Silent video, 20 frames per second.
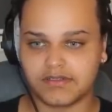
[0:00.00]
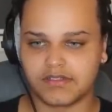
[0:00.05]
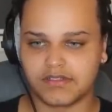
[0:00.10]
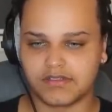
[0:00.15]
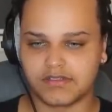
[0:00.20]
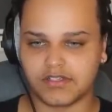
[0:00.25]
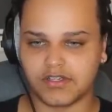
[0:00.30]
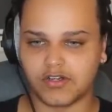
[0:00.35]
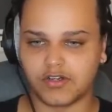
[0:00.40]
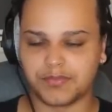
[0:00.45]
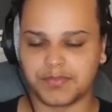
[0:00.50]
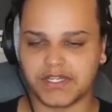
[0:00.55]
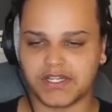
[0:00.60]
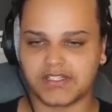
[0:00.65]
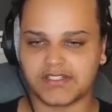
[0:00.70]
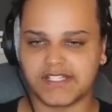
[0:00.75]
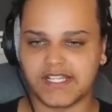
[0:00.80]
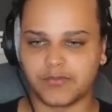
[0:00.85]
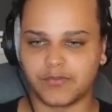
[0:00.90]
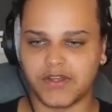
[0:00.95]
So
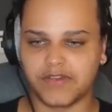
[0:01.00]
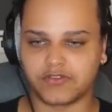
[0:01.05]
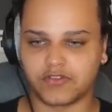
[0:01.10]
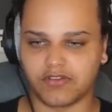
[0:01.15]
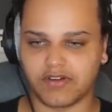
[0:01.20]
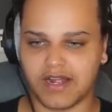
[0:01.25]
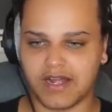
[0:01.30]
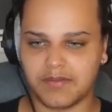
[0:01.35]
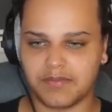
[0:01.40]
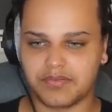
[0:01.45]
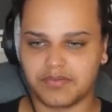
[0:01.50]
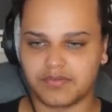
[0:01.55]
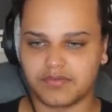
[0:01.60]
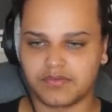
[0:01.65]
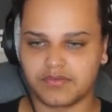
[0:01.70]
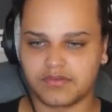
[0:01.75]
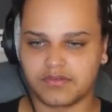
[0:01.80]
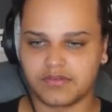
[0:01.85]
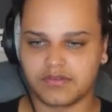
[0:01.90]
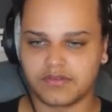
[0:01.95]
because they whiff grab,
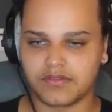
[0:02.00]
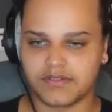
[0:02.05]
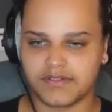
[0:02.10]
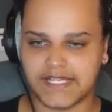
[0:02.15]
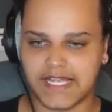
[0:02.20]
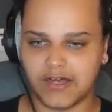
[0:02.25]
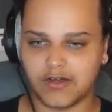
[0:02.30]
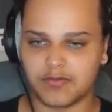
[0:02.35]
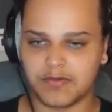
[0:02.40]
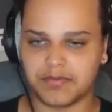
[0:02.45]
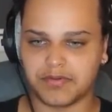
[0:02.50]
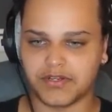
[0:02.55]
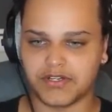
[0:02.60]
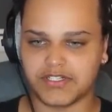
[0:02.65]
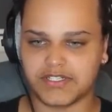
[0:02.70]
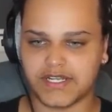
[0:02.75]
that will be punish